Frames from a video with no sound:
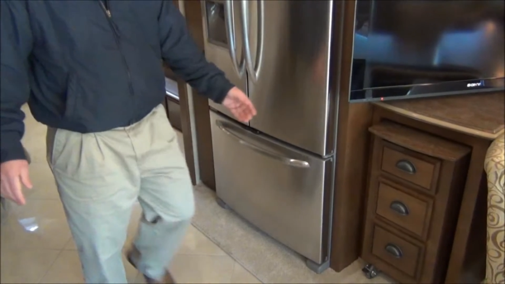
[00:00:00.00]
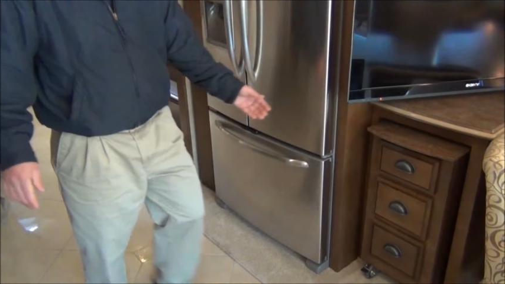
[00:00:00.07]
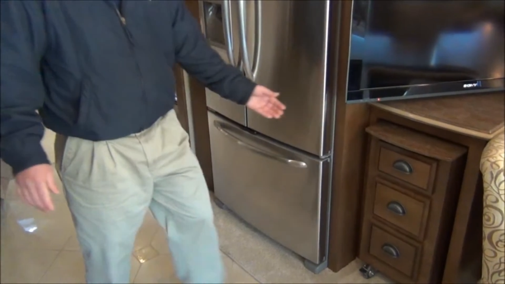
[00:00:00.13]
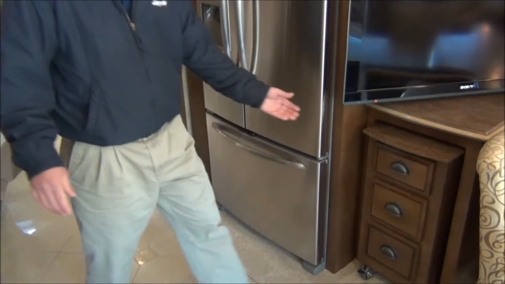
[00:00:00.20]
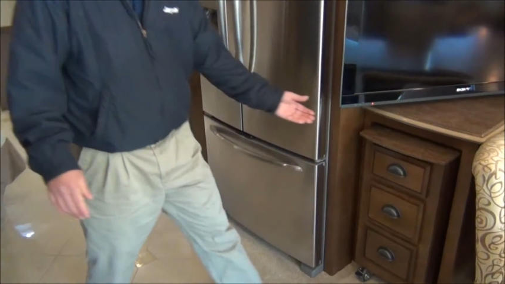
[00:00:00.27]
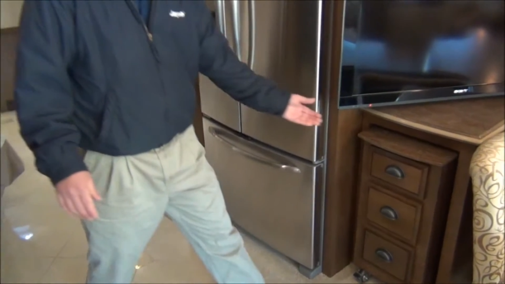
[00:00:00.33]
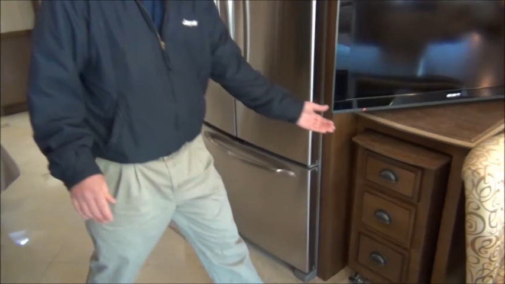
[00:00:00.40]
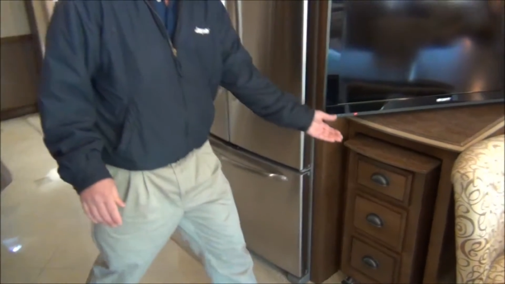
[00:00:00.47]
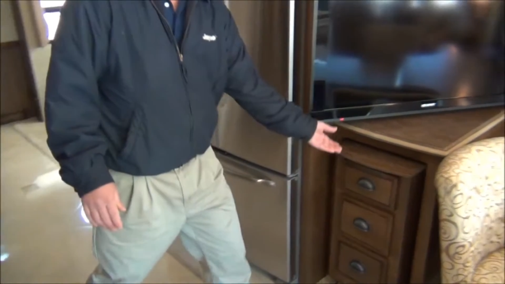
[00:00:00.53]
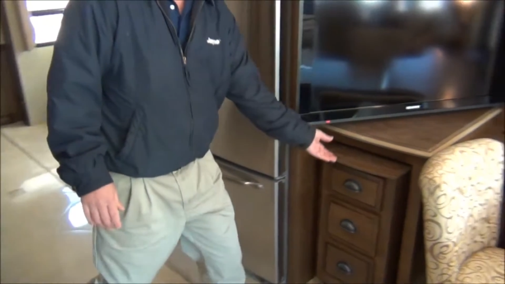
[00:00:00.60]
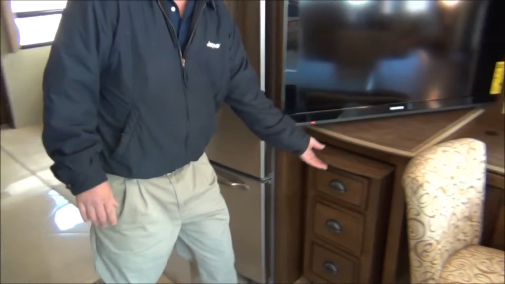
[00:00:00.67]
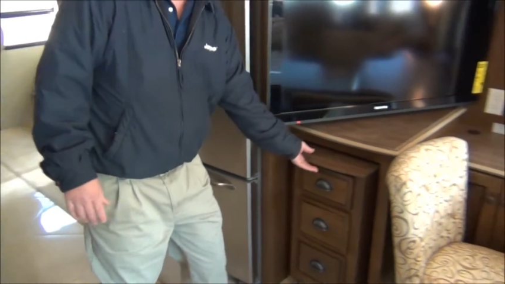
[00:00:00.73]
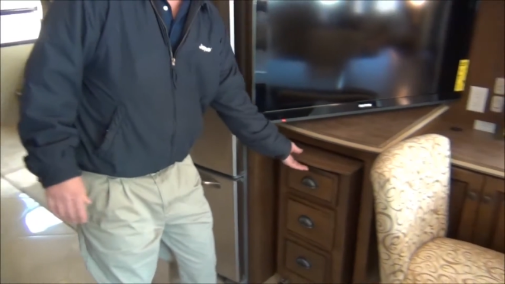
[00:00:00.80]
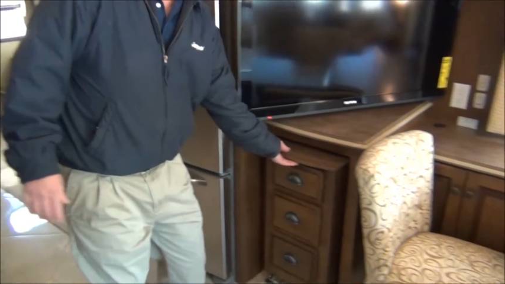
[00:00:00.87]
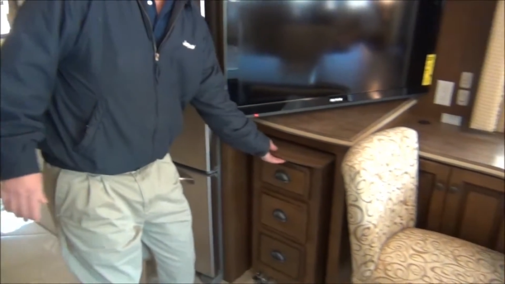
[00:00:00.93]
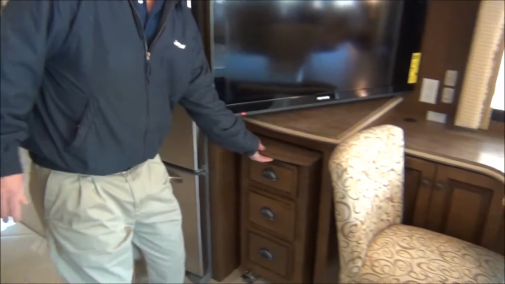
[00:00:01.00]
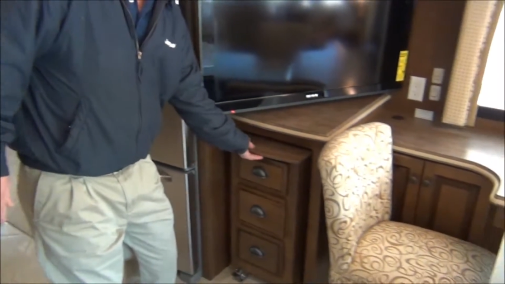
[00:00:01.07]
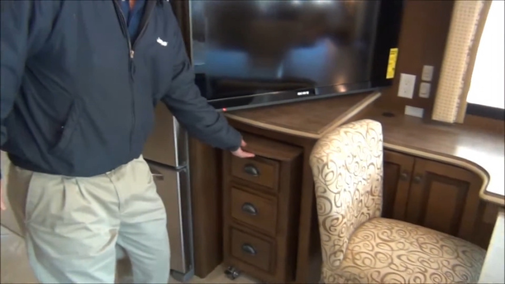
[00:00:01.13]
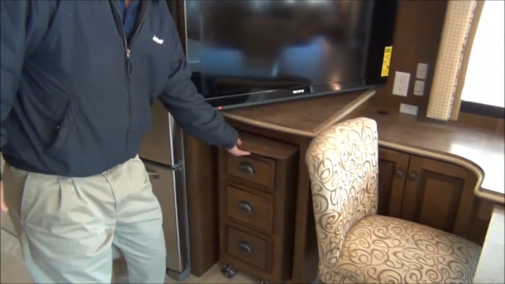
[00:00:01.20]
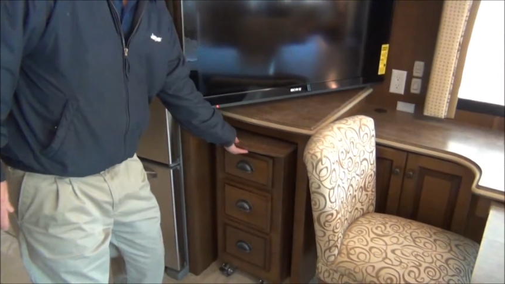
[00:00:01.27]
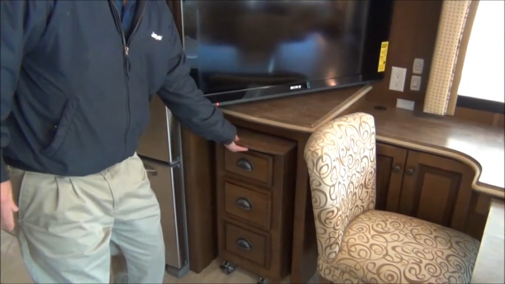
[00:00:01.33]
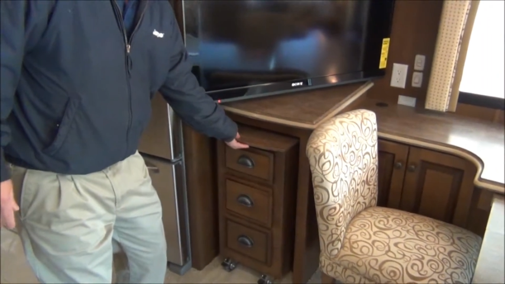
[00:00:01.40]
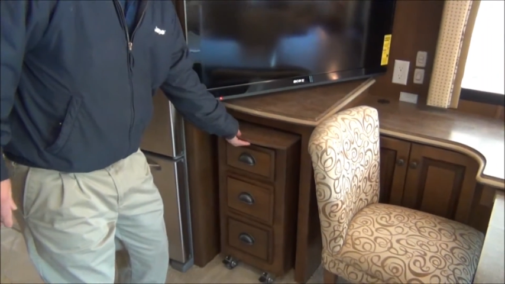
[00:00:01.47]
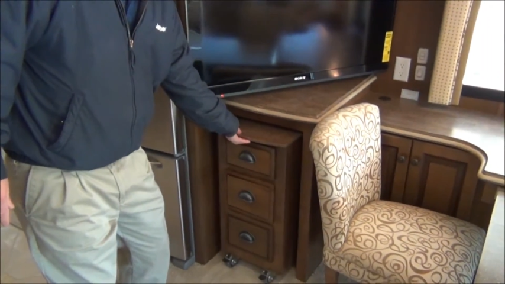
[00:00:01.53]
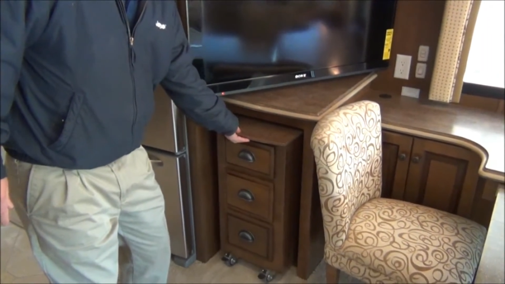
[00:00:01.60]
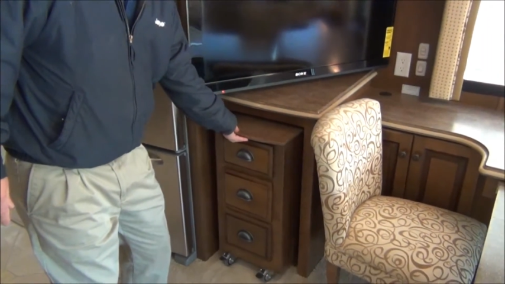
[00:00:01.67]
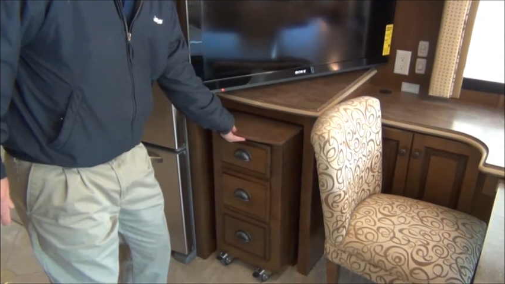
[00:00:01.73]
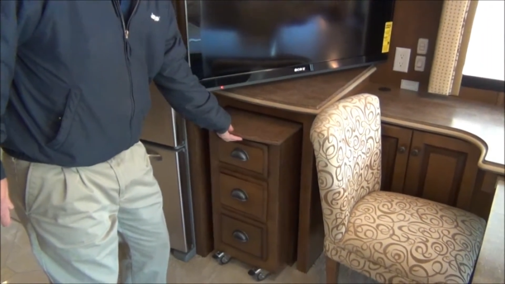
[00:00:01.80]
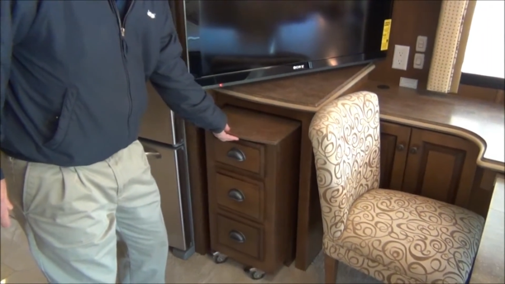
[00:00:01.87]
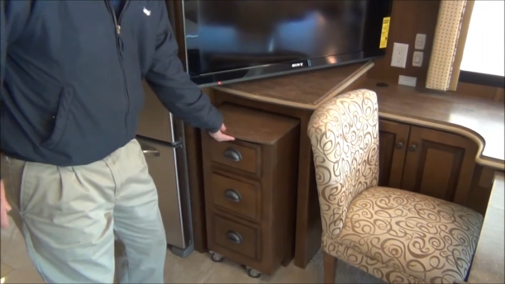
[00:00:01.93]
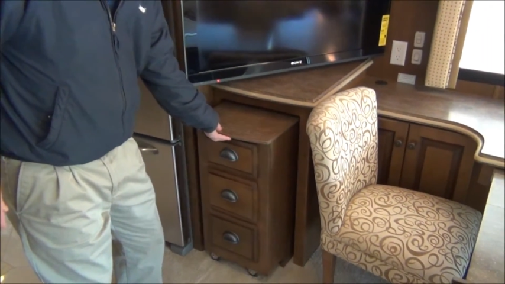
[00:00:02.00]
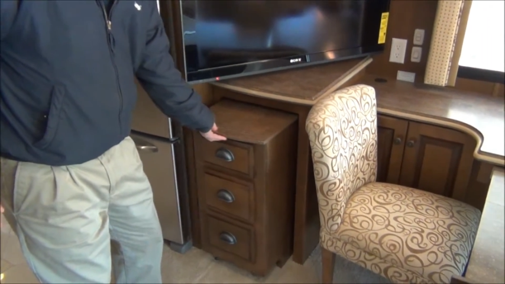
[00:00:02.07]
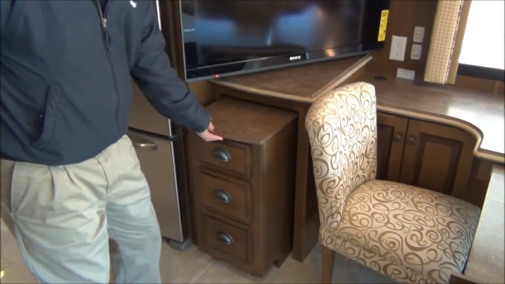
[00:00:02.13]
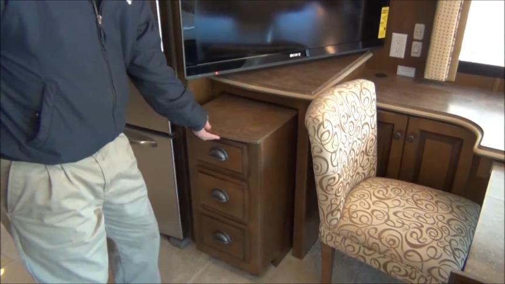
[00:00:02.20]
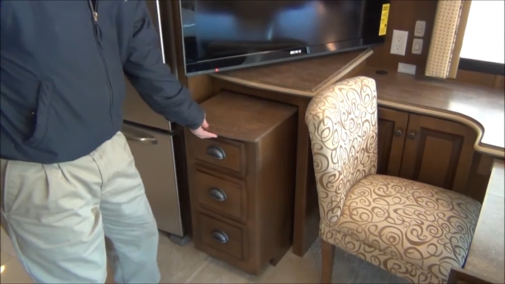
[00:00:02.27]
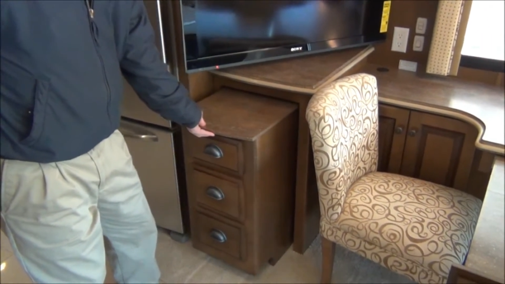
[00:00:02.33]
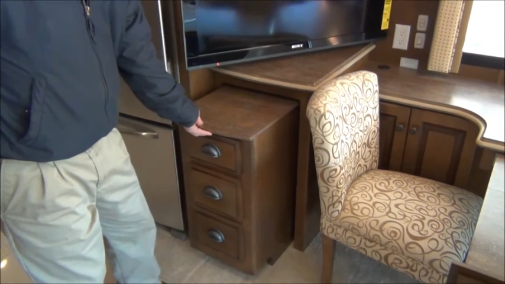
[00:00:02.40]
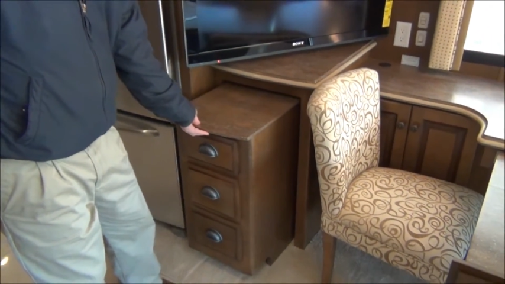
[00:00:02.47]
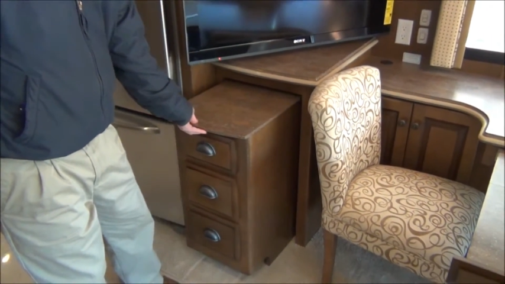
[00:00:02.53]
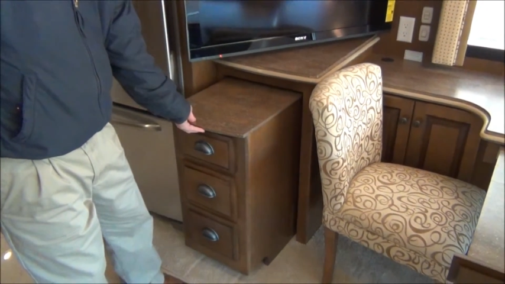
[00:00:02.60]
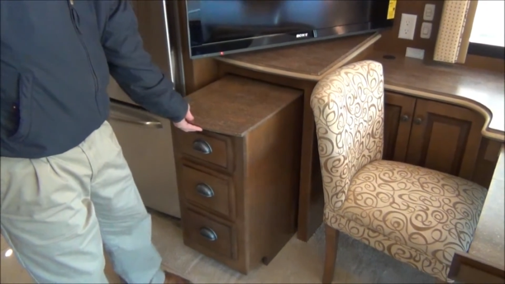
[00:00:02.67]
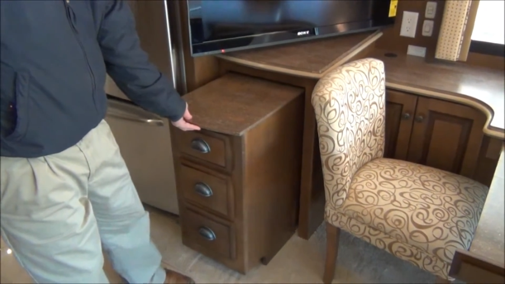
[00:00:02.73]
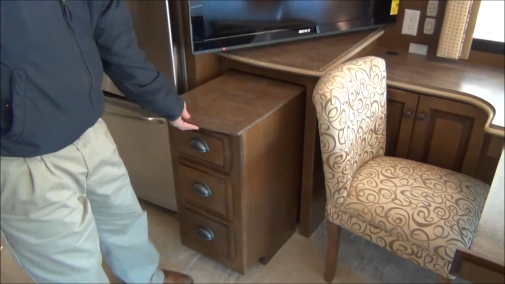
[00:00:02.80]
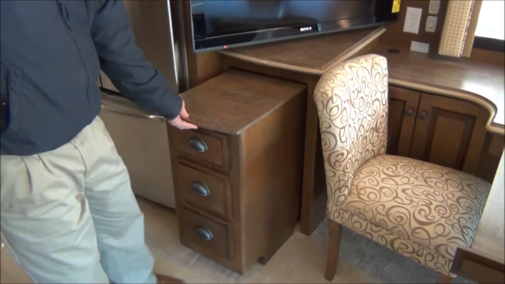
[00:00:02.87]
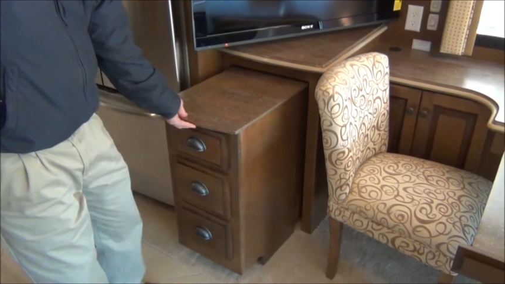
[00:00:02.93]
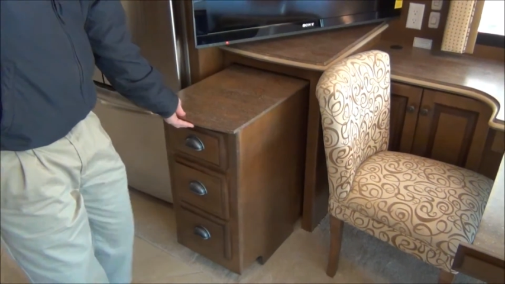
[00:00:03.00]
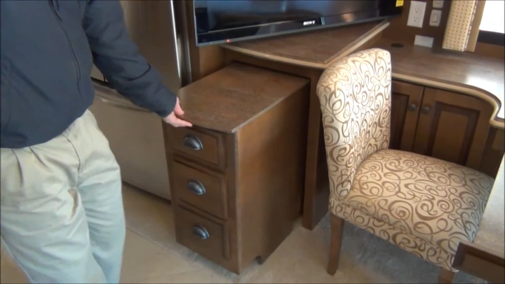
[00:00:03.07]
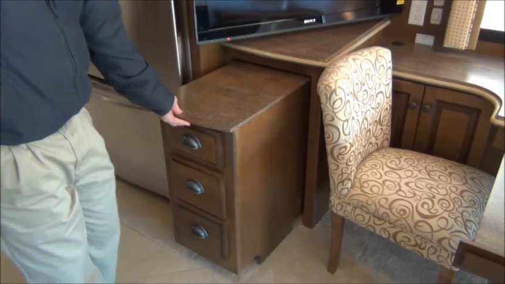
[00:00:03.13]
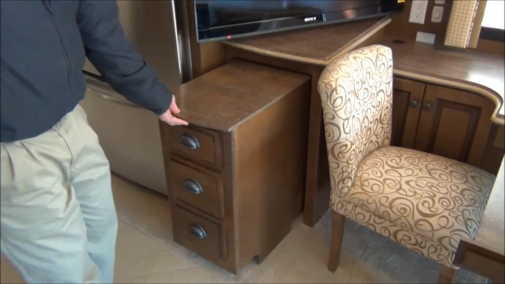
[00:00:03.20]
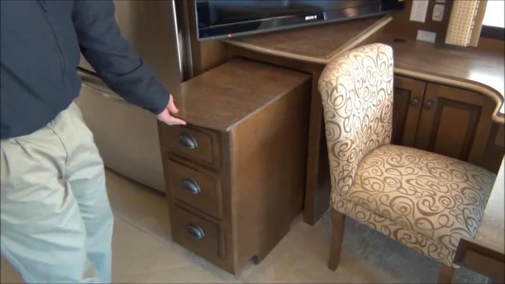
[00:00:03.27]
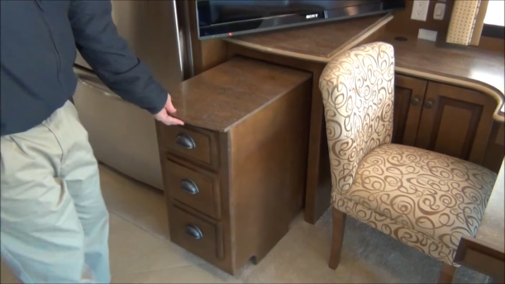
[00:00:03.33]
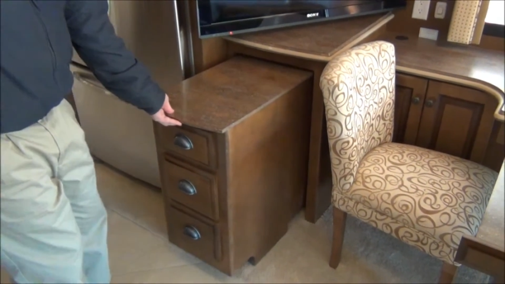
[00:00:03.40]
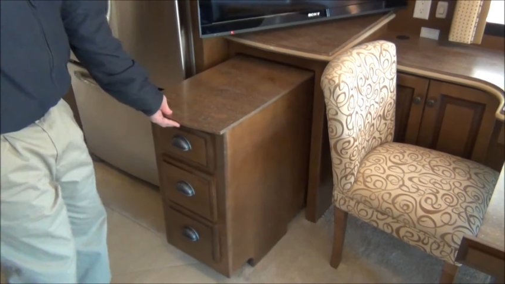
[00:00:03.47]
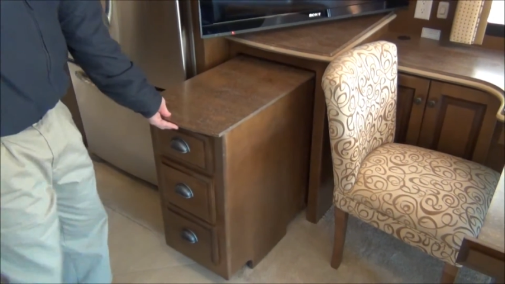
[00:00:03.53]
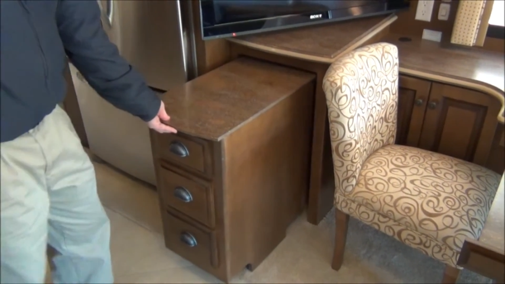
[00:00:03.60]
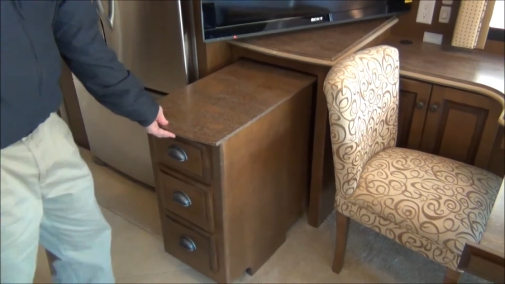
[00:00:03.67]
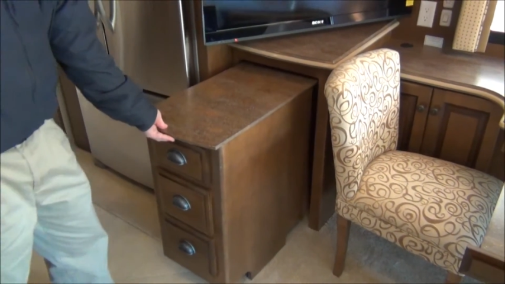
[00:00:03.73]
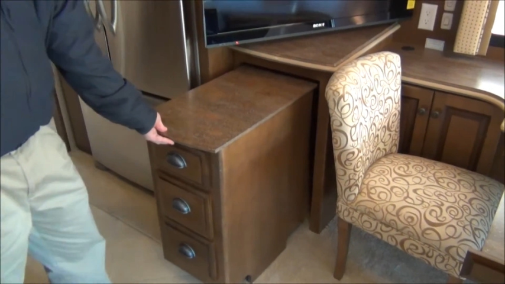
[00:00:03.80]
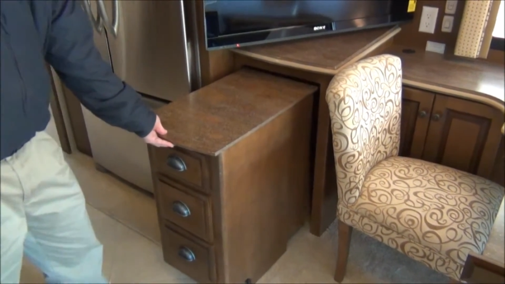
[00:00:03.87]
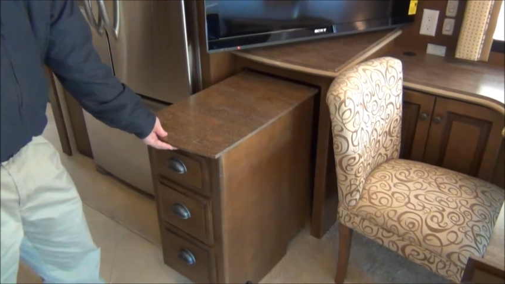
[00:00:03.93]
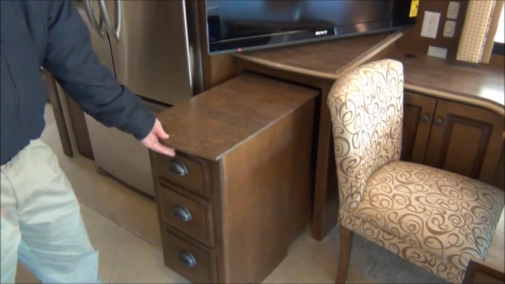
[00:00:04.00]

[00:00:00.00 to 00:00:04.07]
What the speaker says: [unreadable: no face in view]